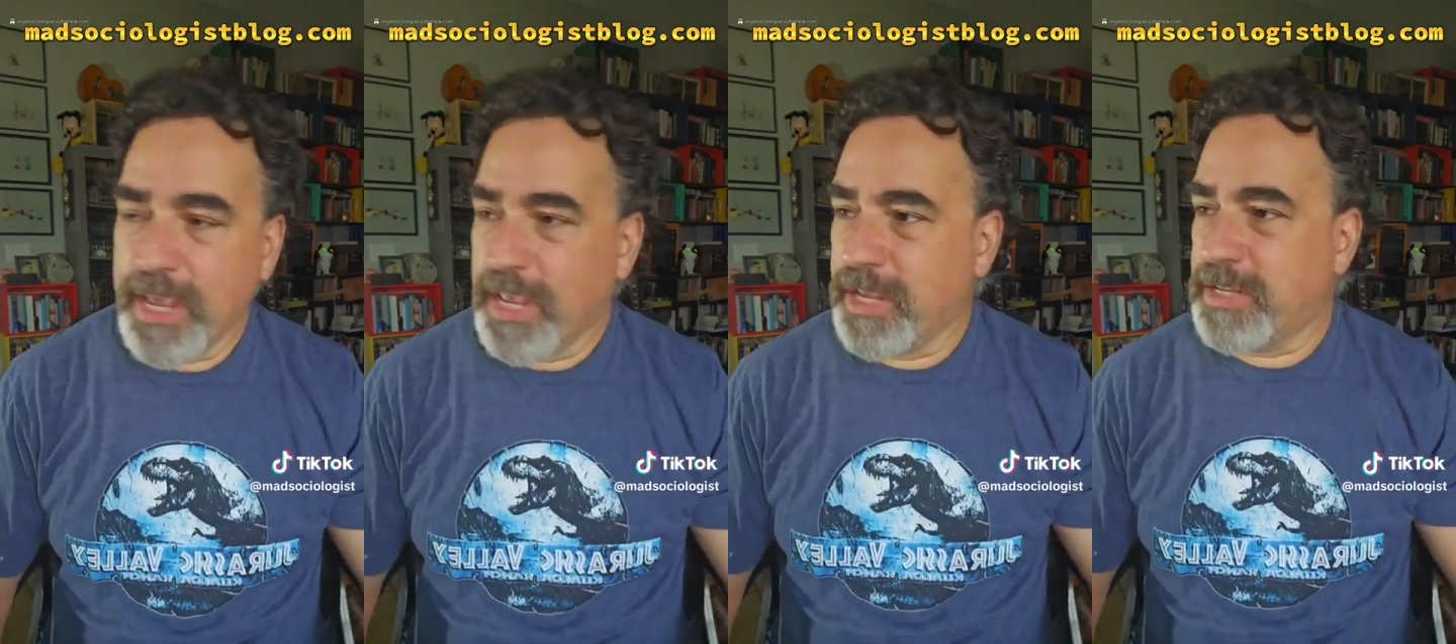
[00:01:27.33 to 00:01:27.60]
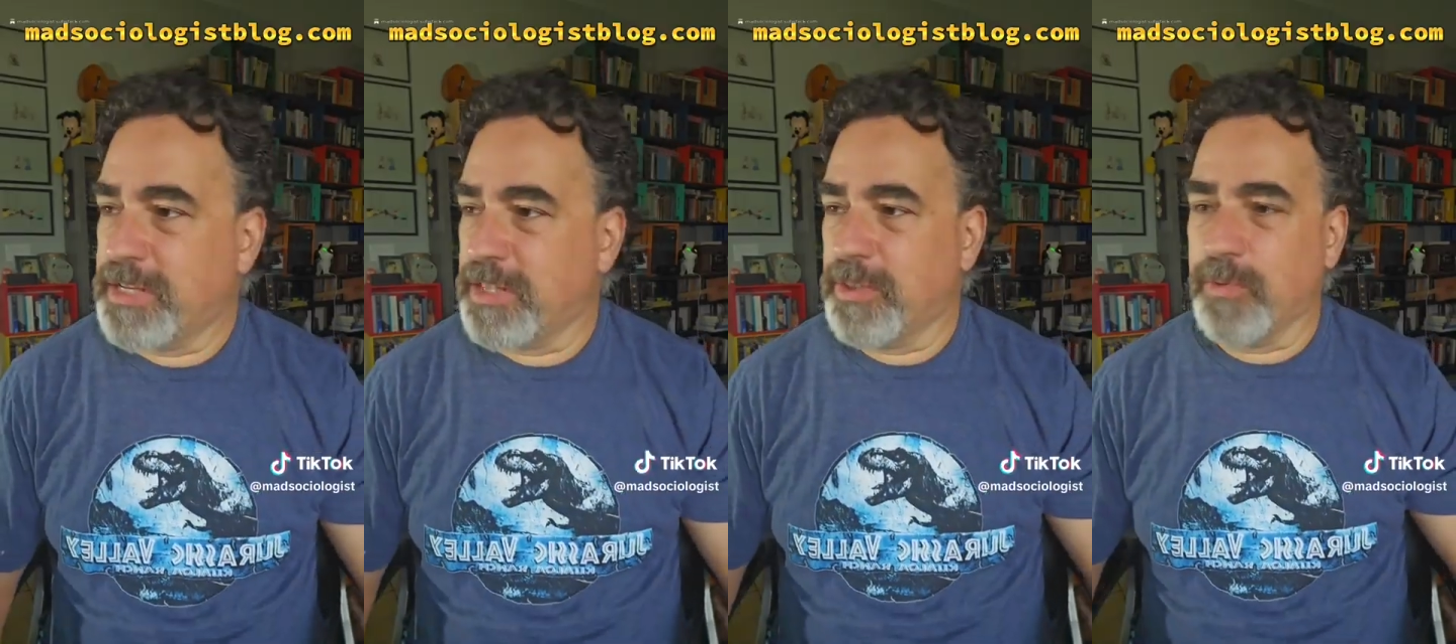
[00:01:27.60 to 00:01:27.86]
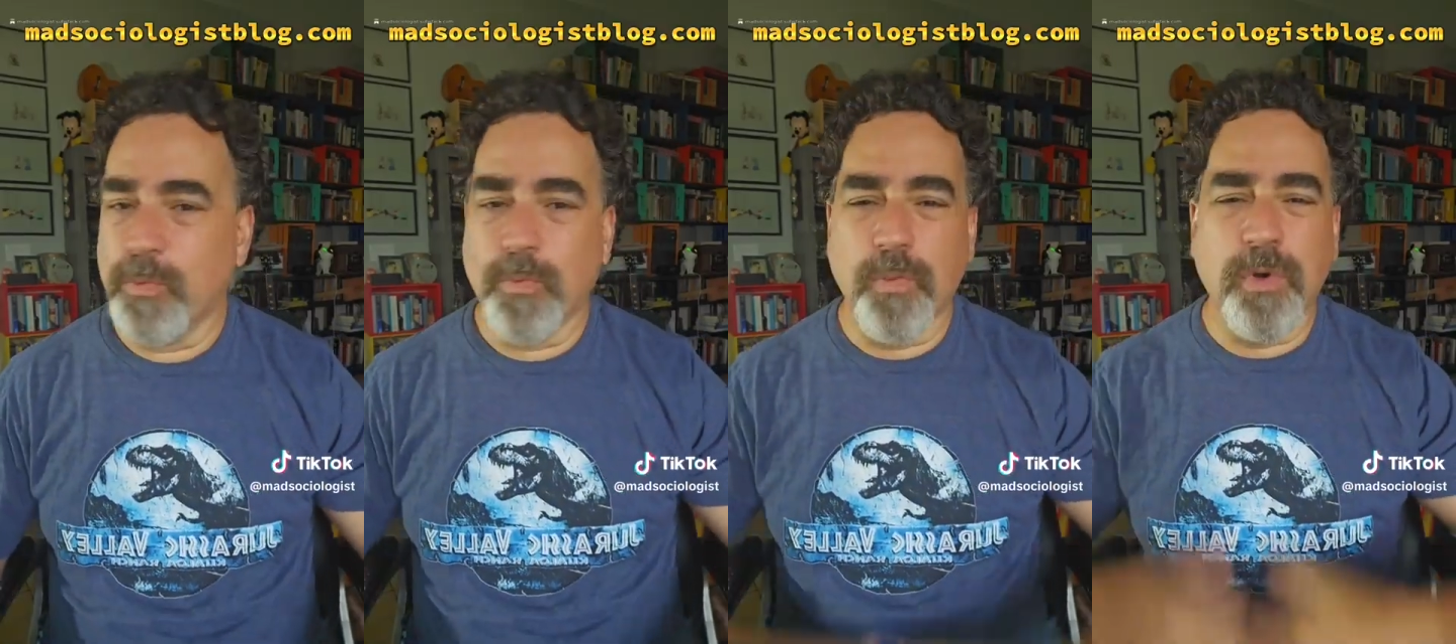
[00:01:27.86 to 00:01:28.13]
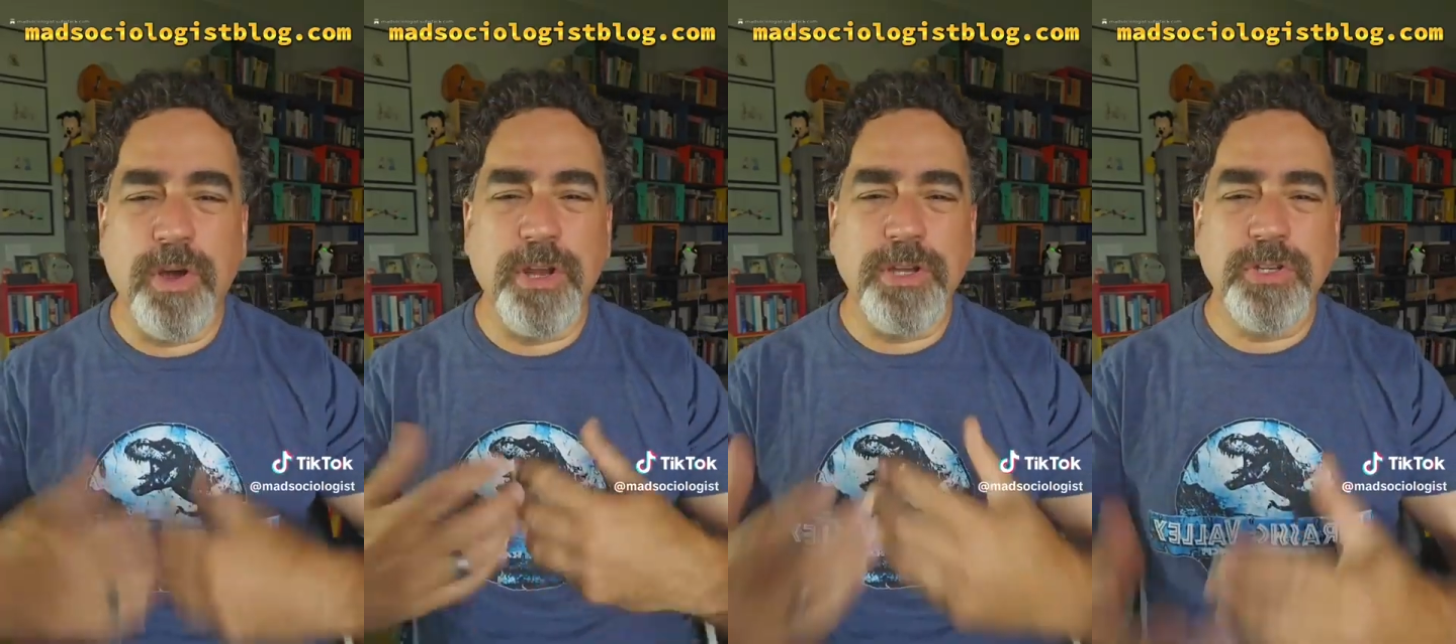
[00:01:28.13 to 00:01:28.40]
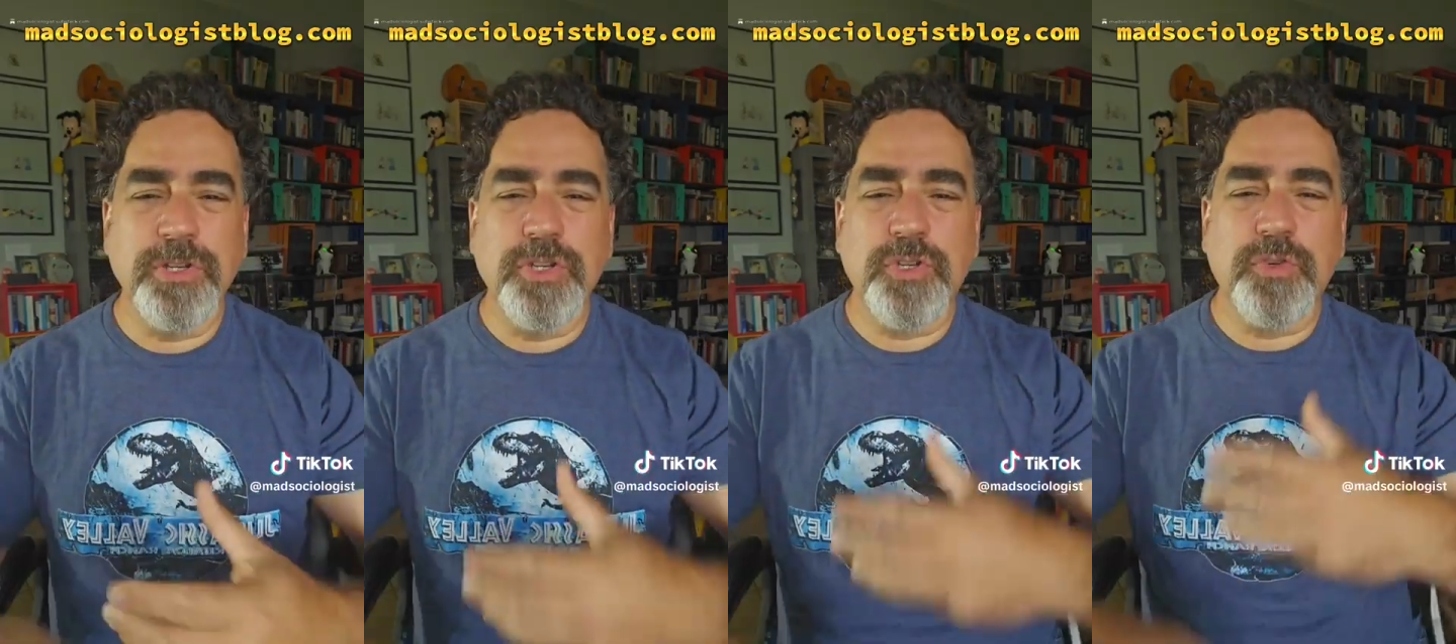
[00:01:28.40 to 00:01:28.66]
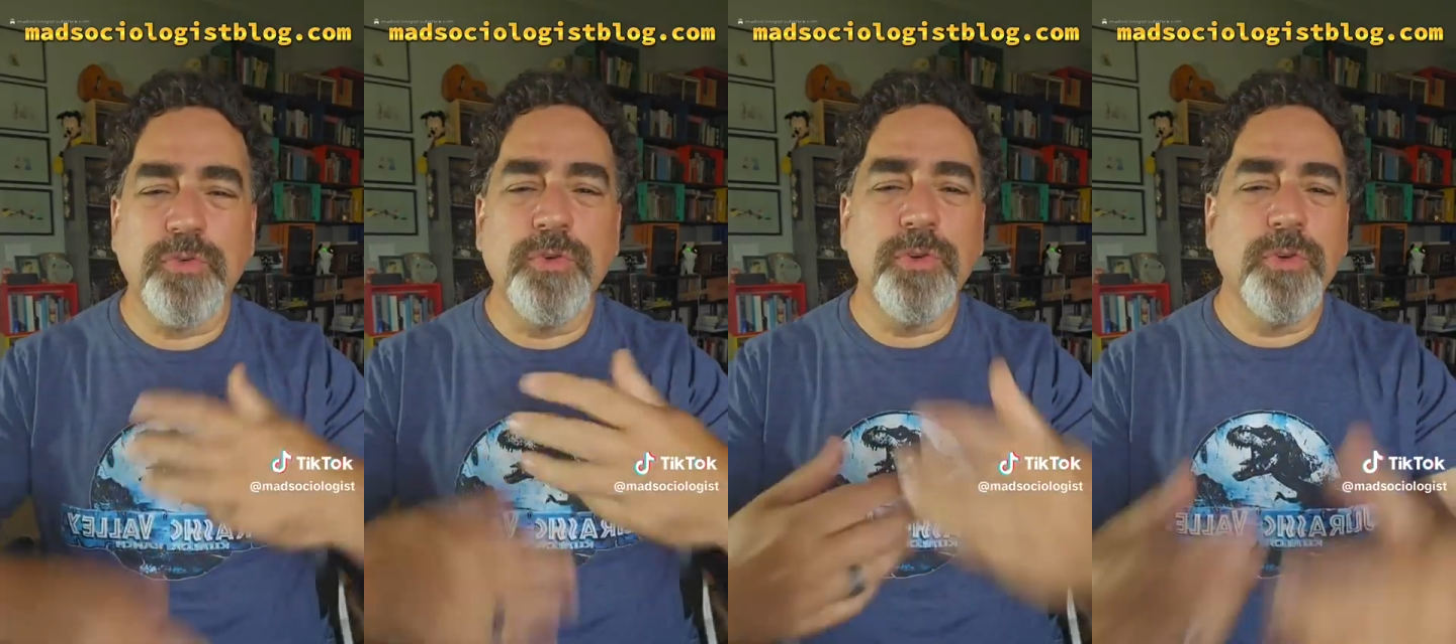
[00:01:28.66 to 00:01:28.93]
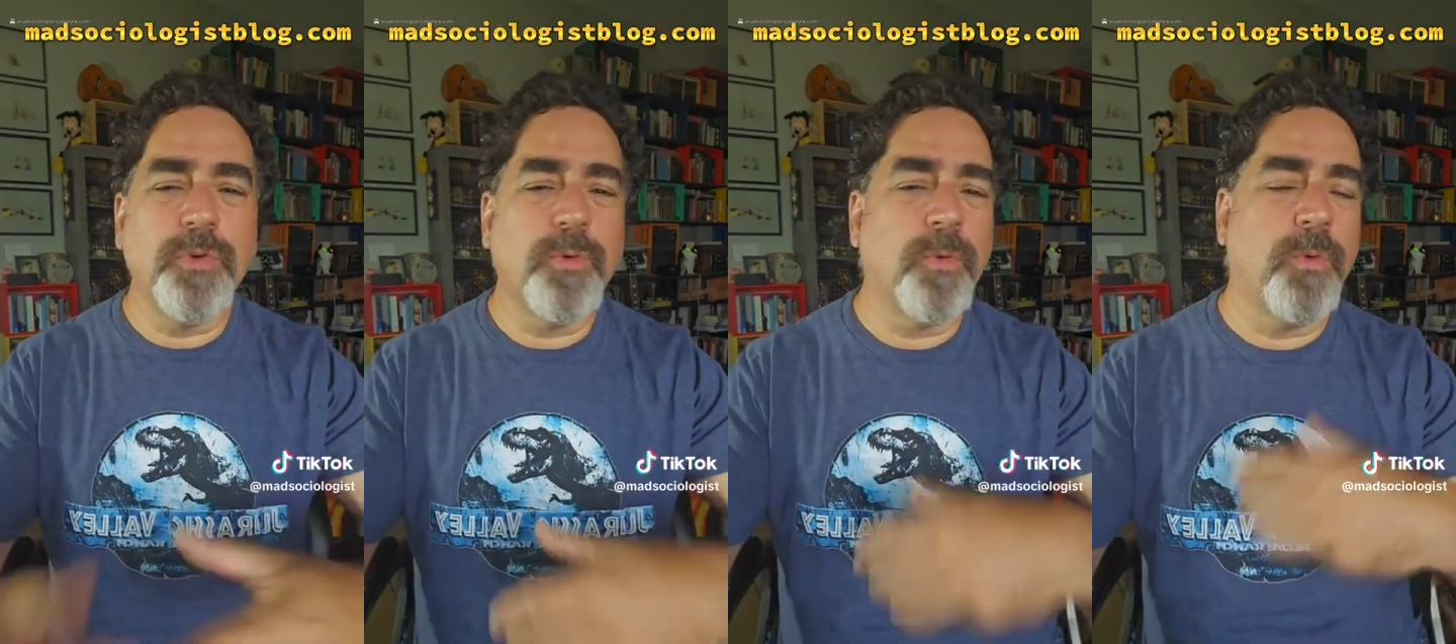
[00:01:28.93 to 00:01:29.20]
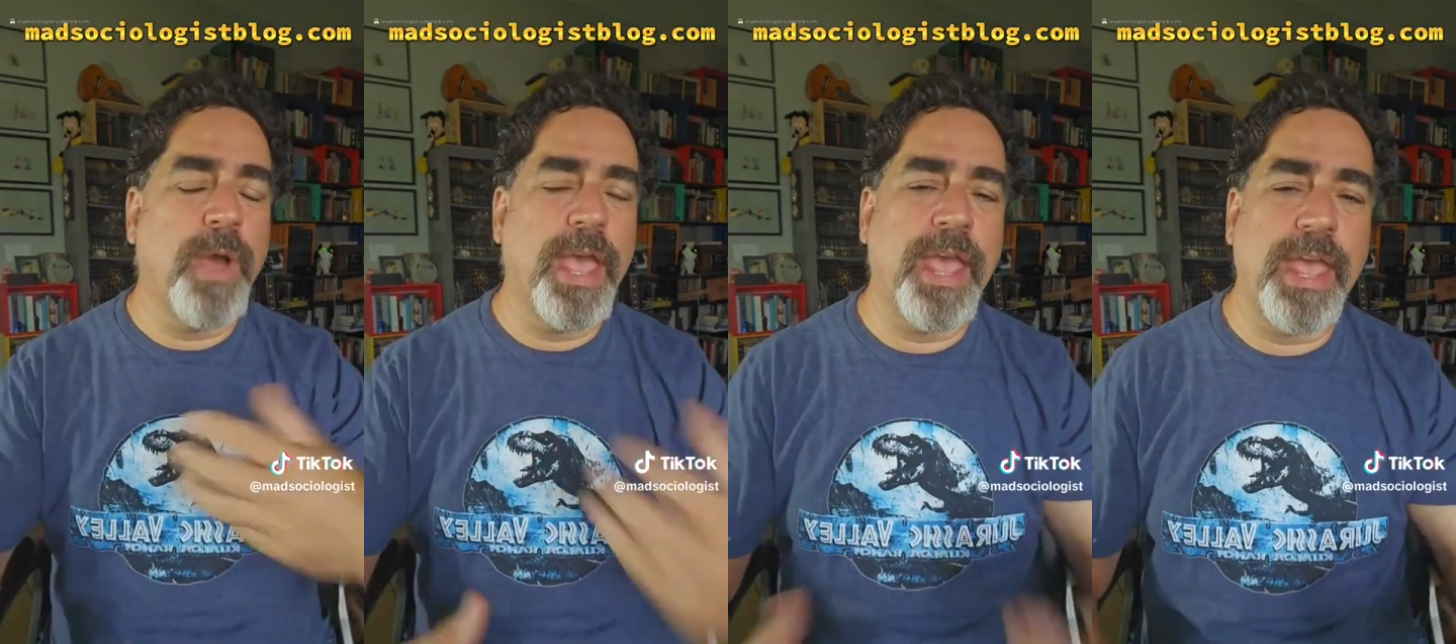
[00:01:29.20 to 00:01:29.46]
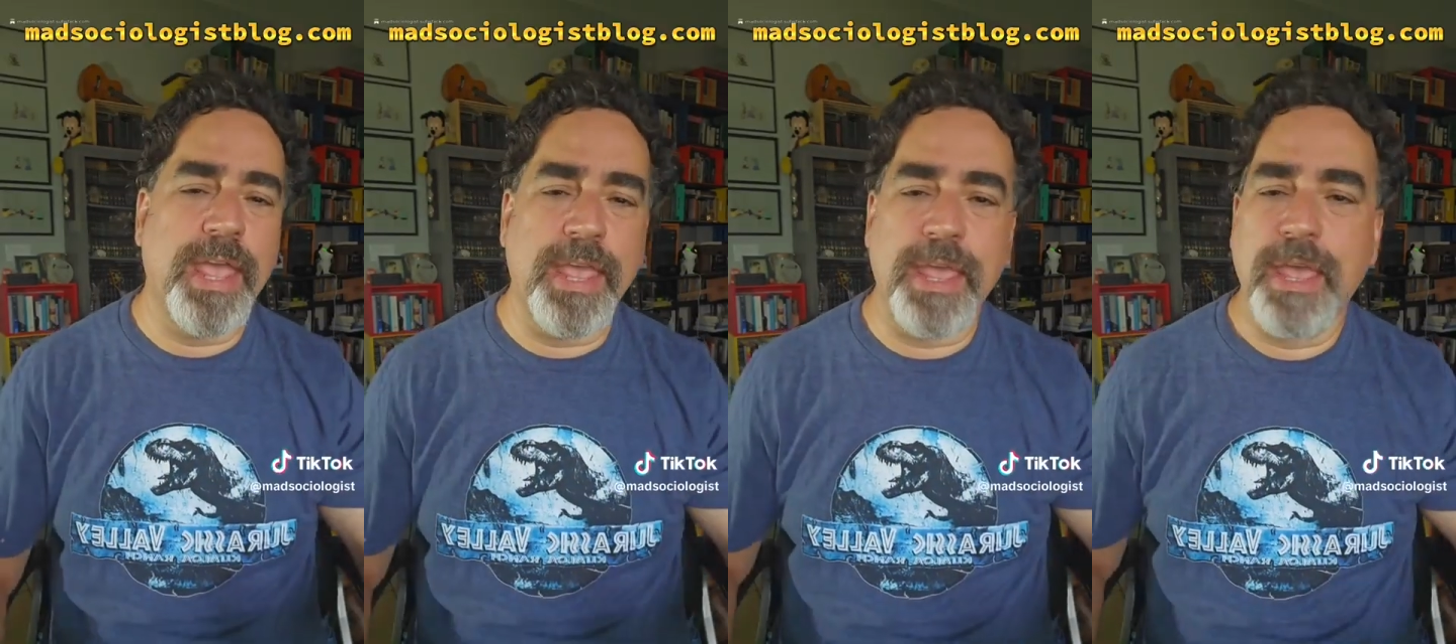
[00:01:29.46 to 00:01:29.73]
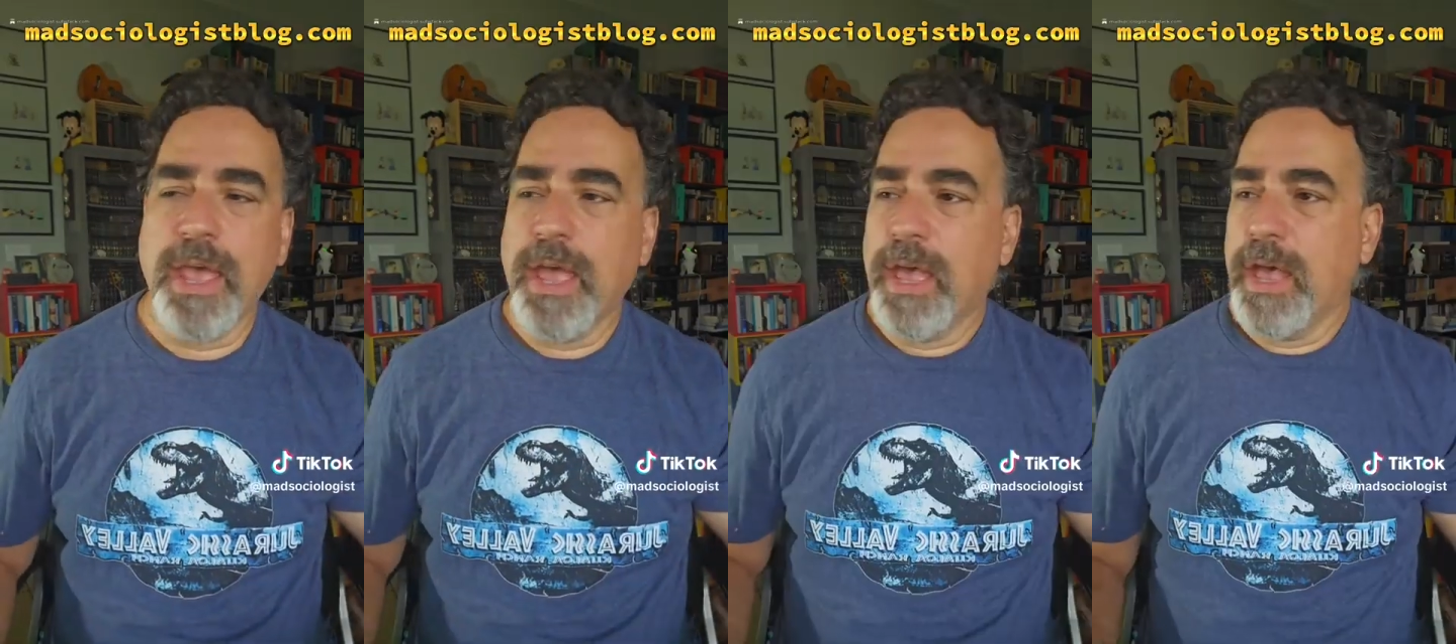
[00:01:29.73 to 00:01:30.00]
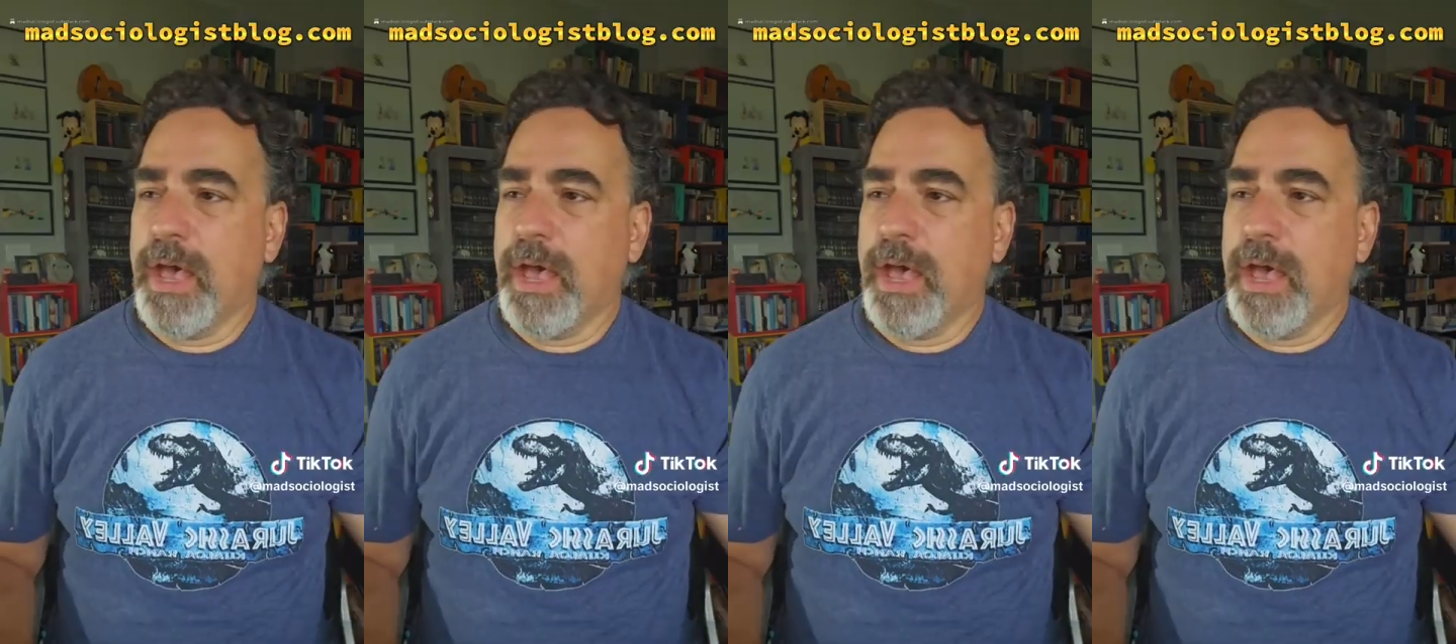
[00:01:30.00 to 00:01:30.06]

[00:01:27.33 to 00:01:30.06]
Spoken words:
into the one true way